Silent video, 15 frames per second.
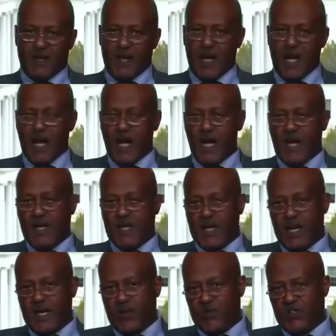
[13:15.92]
I
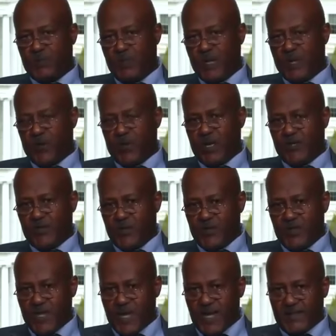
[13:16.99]
cannot speculate on
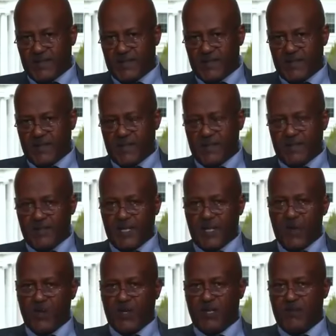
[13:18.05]
that. They
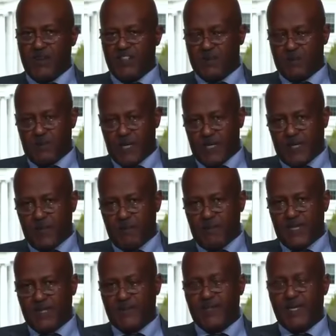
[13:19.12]
don't give us money,
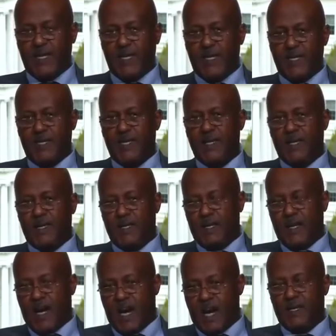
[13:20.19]
but they
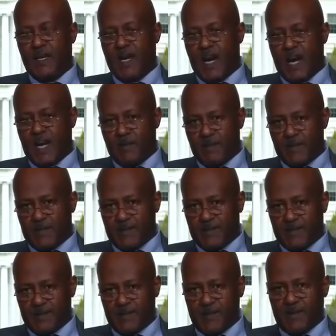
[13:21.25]
harbor
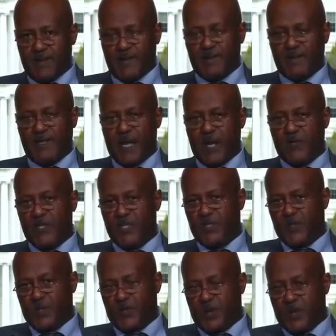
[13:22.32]
thousands of our
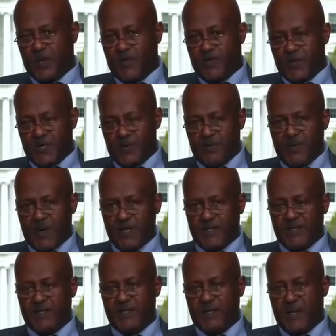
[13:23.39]
freedom fighters in
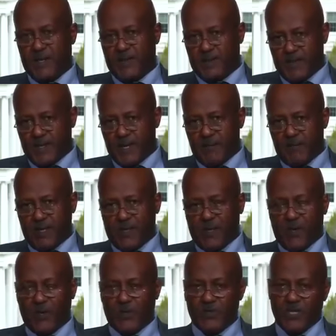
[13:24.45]
Eritrea because
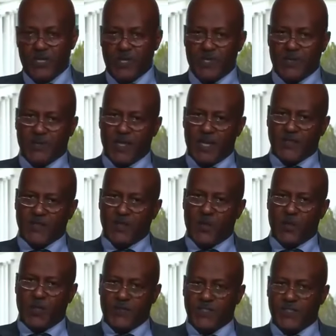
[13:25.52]
that's the only
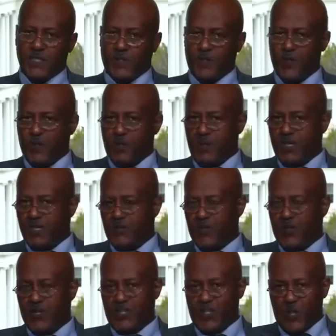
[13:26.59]
safe and secure place
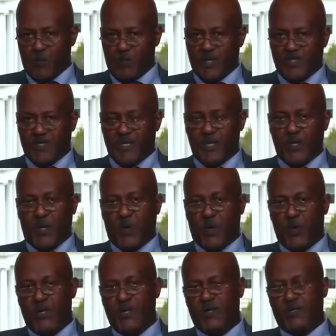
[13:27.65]
for Ethiopians. You
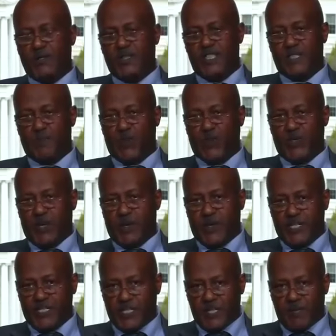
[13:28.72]
know, this brutal
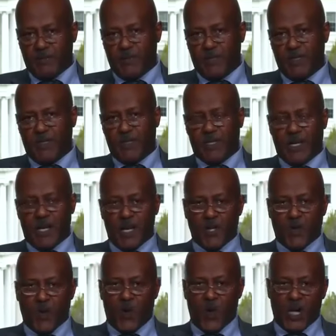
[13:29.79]
regime
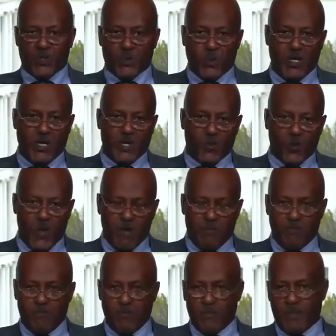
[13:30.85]
can go at will and
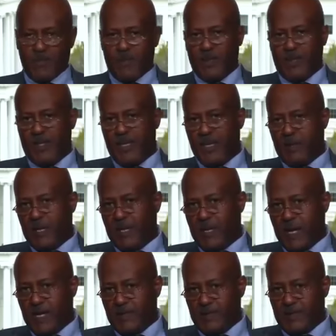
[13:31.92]
whim in neighboring
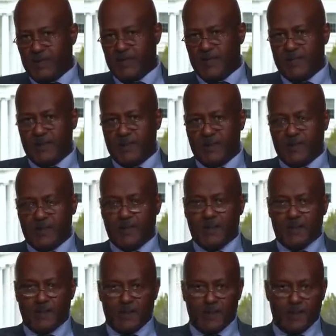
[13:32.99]
countries,
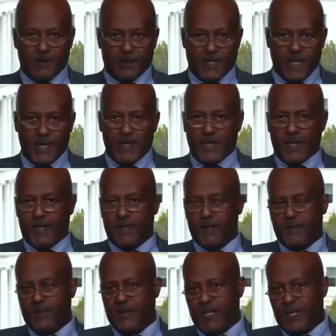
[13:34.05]
Kenya,
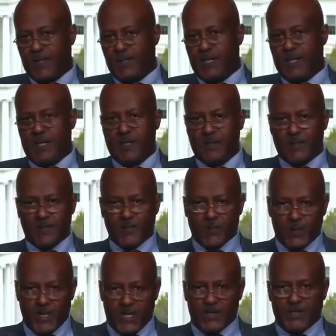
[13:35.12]
Uganda,
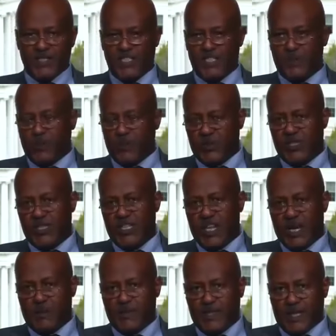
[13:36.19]
Sudan, Djibouti,
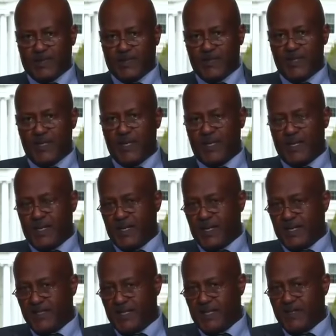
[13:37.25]
abduct
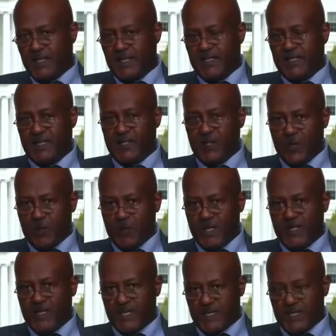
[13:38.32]
and assassinate
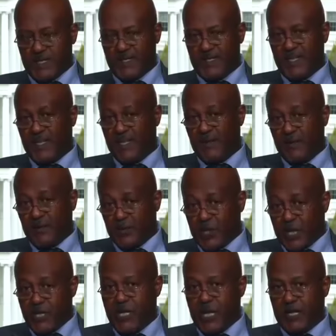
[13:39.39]
Ethiopian dissidents and even
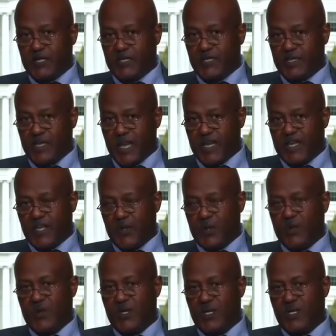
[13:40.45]
journalists like
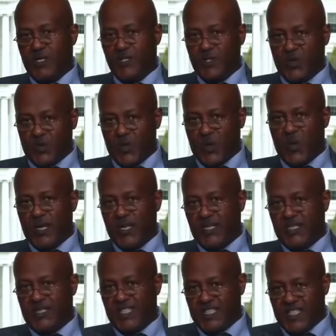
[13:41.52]
you. So
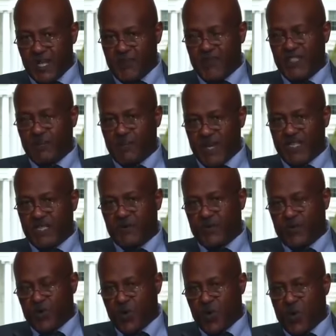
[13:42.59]
the safest place
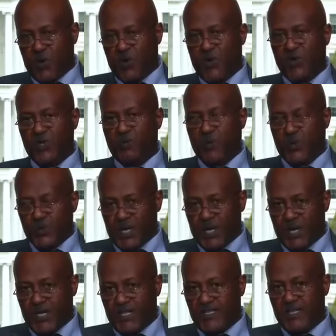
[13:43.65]
for all those
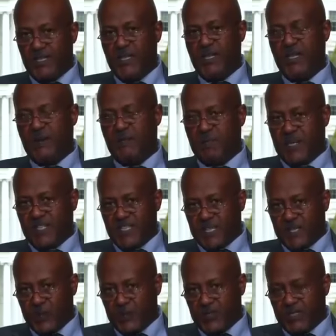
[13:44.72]
brutalized,
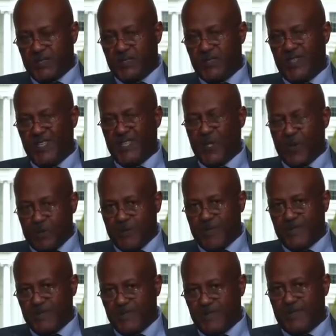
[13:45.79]
persecuted
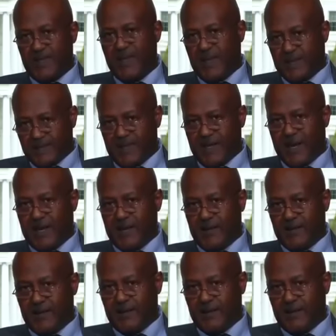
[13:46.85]
Ethiopians is Eritrea.